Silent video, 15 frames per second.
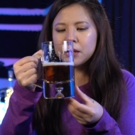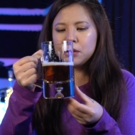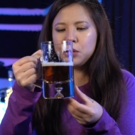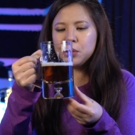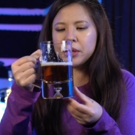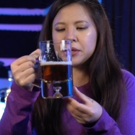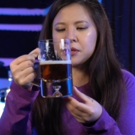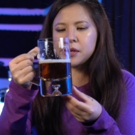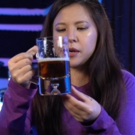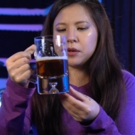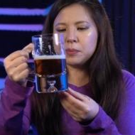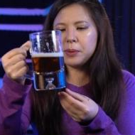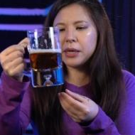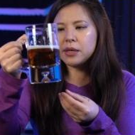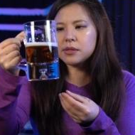You can tell
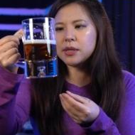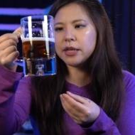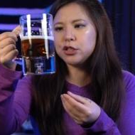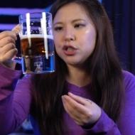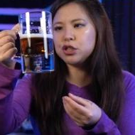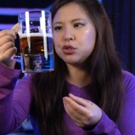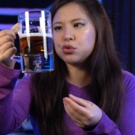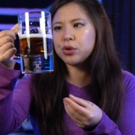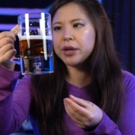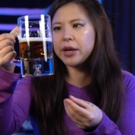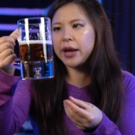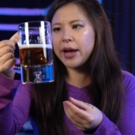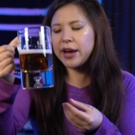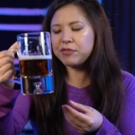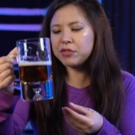because I just drank
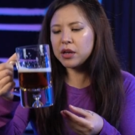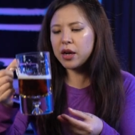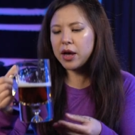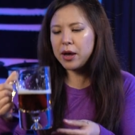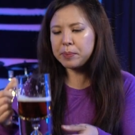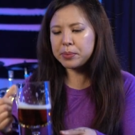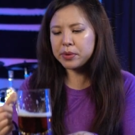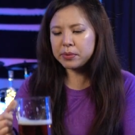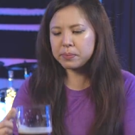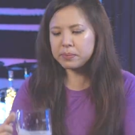half the cup.